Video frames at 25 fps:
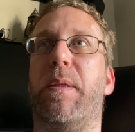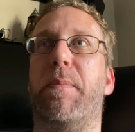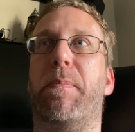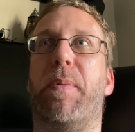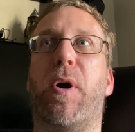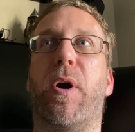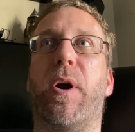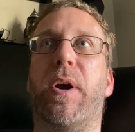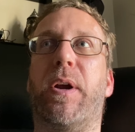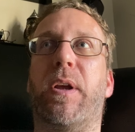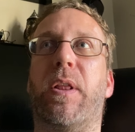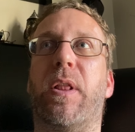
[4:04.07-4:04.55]
the
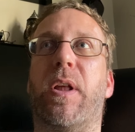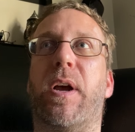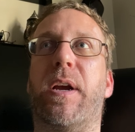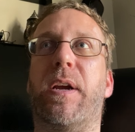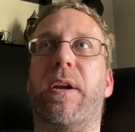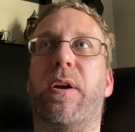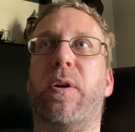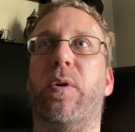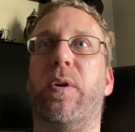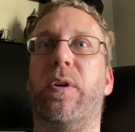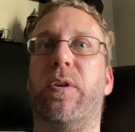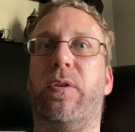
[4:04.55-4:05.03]
parking lot
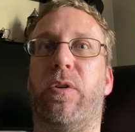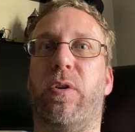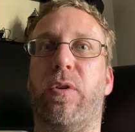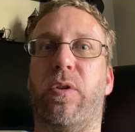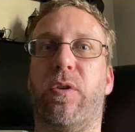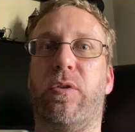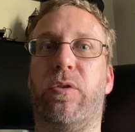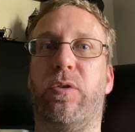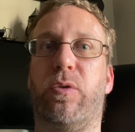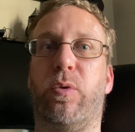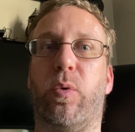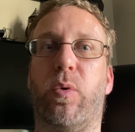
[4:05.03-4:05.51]
going to the
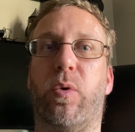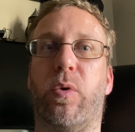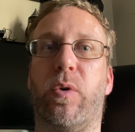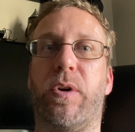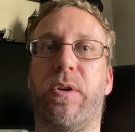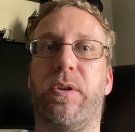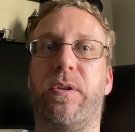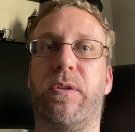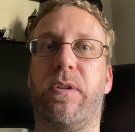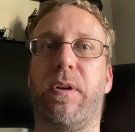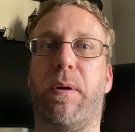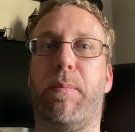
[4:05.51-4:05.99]
store
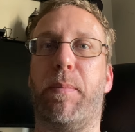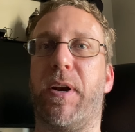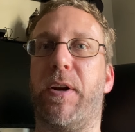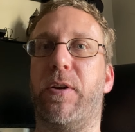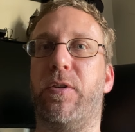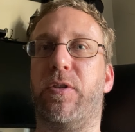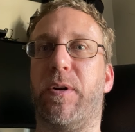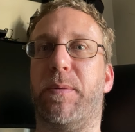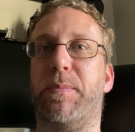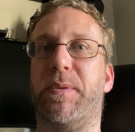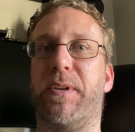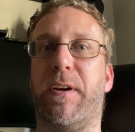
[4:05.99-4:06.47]
and somebody
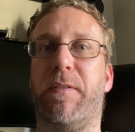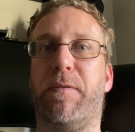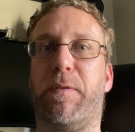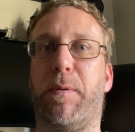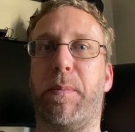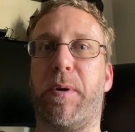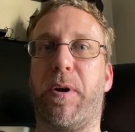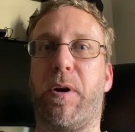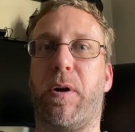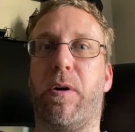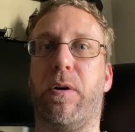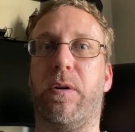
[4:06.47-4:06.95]
jumps out from
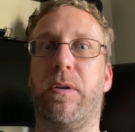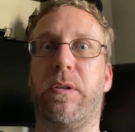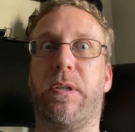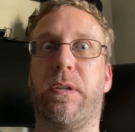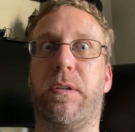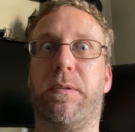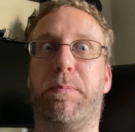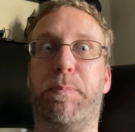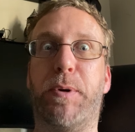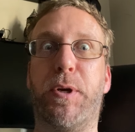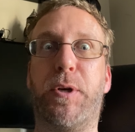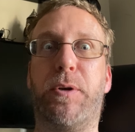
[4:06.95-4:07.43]
a car and
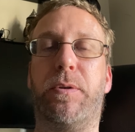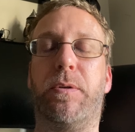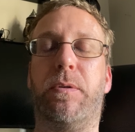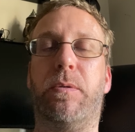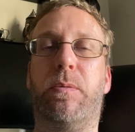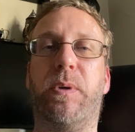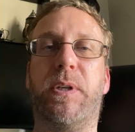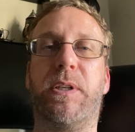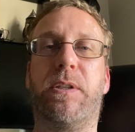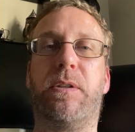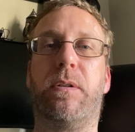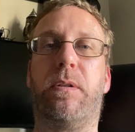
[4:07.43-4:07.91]
says, boo,
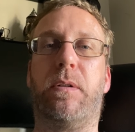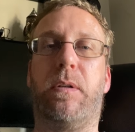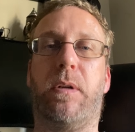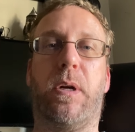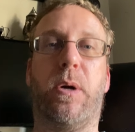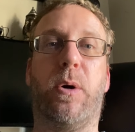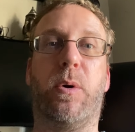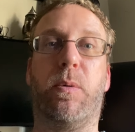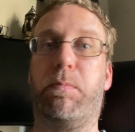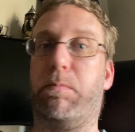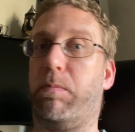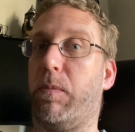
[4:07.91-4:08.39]
which,
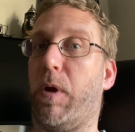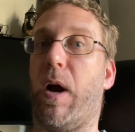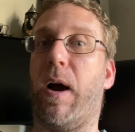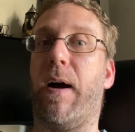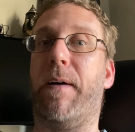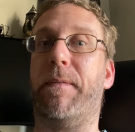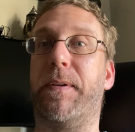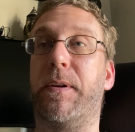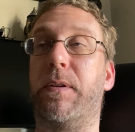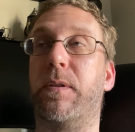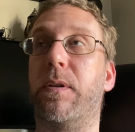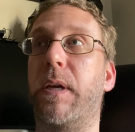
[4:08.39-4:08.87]

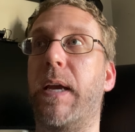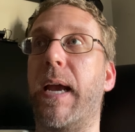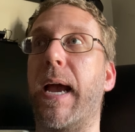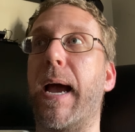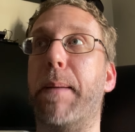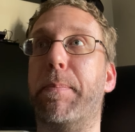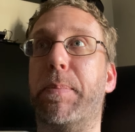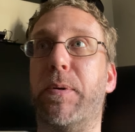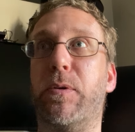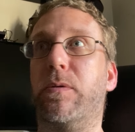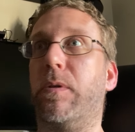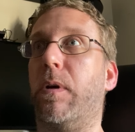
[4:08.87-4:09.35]
obviously
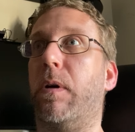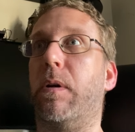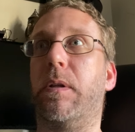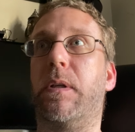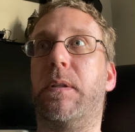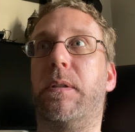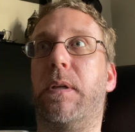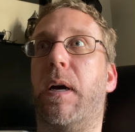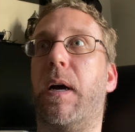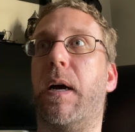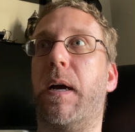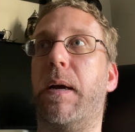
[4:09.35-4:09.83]
happens all the
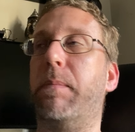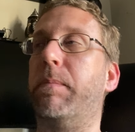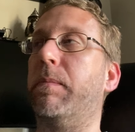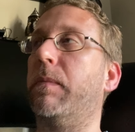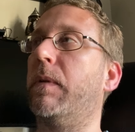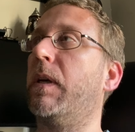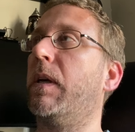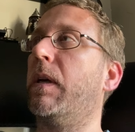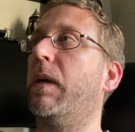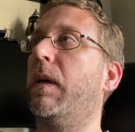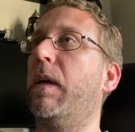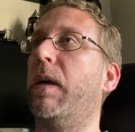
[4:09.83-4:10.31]
time.
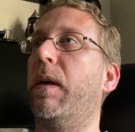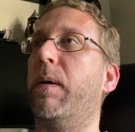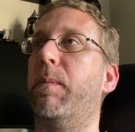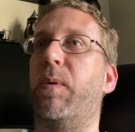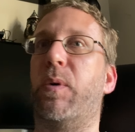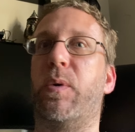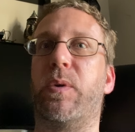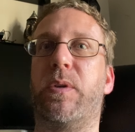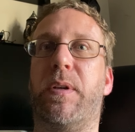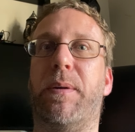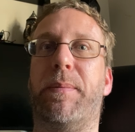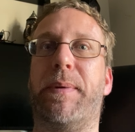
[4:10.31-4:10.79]

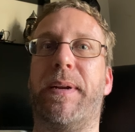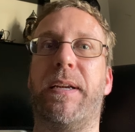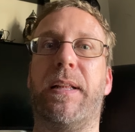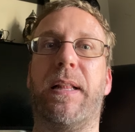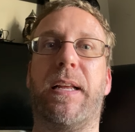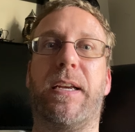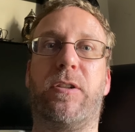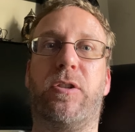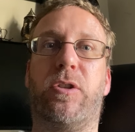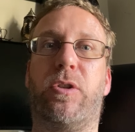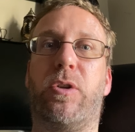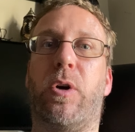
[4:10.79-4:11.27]
When somebody
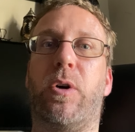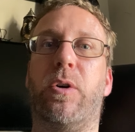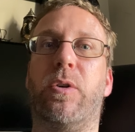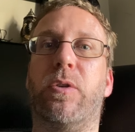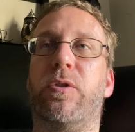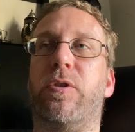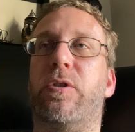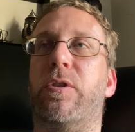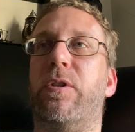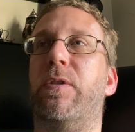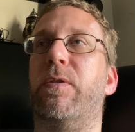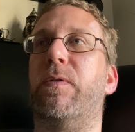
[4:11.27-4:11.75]
like
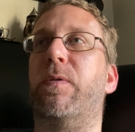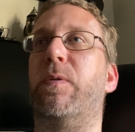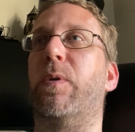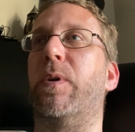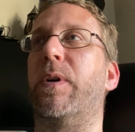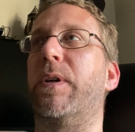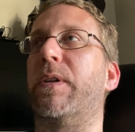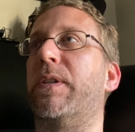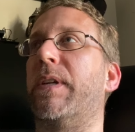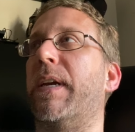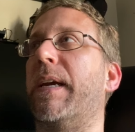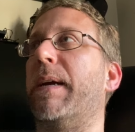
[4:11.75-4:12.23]
startles you, for
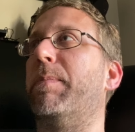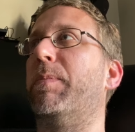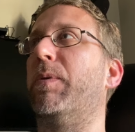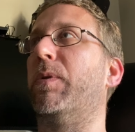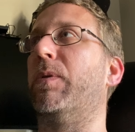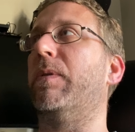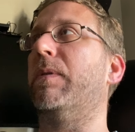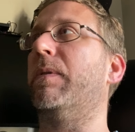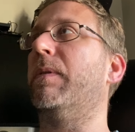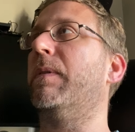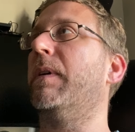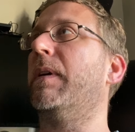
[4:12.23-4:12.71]

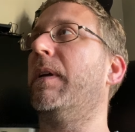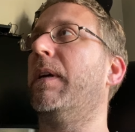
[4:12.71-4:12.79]
example.